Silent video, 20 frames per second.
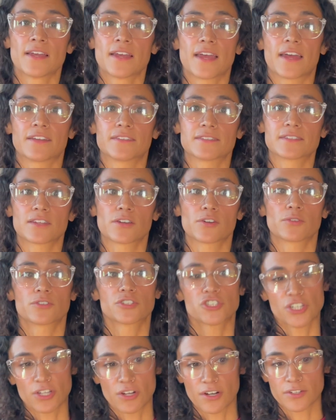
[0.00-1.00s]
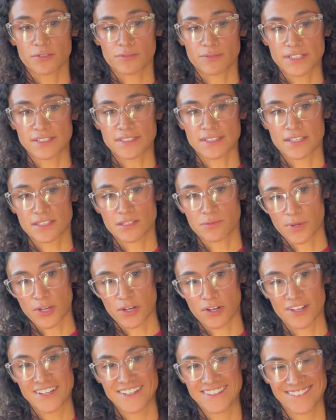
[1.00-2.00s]
And so she called a recess. We
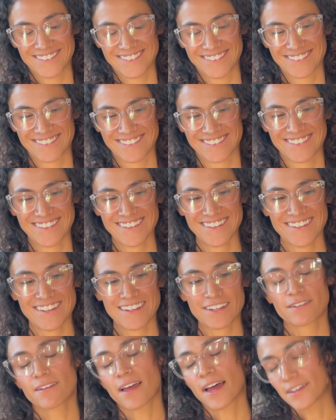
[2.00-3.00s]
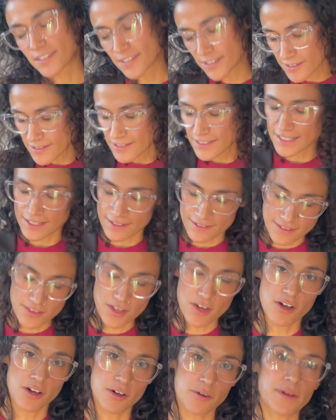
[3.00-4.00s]
all had to go stand in the
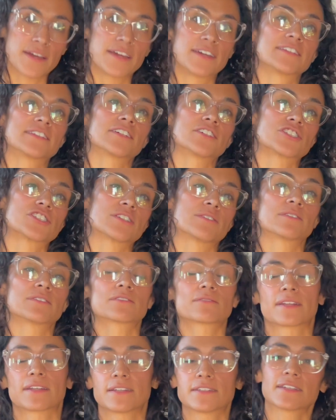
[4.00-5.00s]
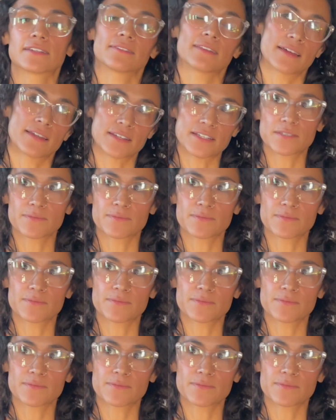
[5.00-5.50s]
hallway until she was ready to let us